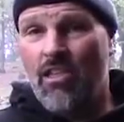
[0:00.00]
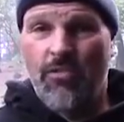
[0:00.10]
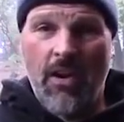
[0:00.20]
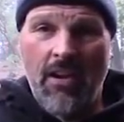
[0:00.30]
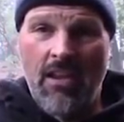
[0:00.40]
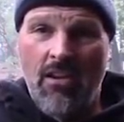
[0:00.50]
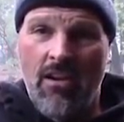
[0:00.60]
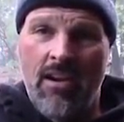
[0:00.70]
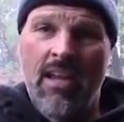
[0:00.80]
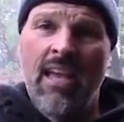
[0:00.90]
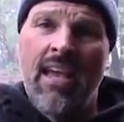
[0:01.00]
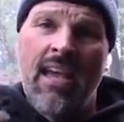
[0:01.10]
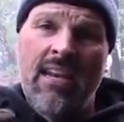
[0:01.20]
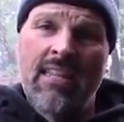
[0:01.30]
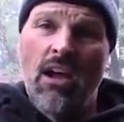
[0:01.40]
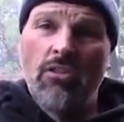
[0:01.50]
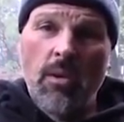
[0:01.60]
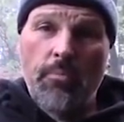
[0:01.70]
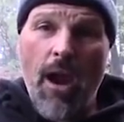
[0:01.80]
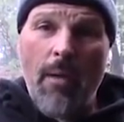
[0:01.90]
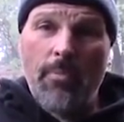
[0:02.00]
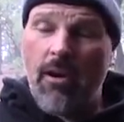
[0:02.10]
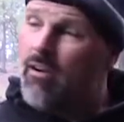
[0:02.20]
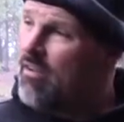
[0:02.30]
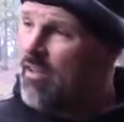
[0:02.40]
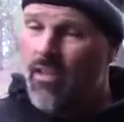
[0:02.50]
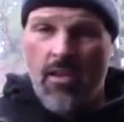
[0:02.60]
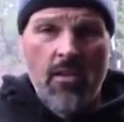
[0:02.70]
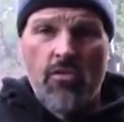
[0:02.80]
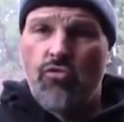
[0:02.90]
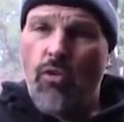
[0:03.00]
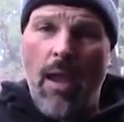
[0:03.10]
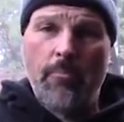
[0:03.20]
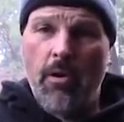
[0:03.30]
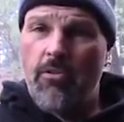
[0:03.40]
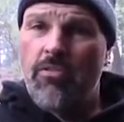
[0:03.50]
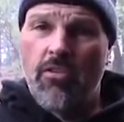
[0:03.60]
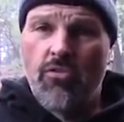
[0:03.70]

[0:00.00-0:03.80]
It's very good. In the Delta proper, Stripers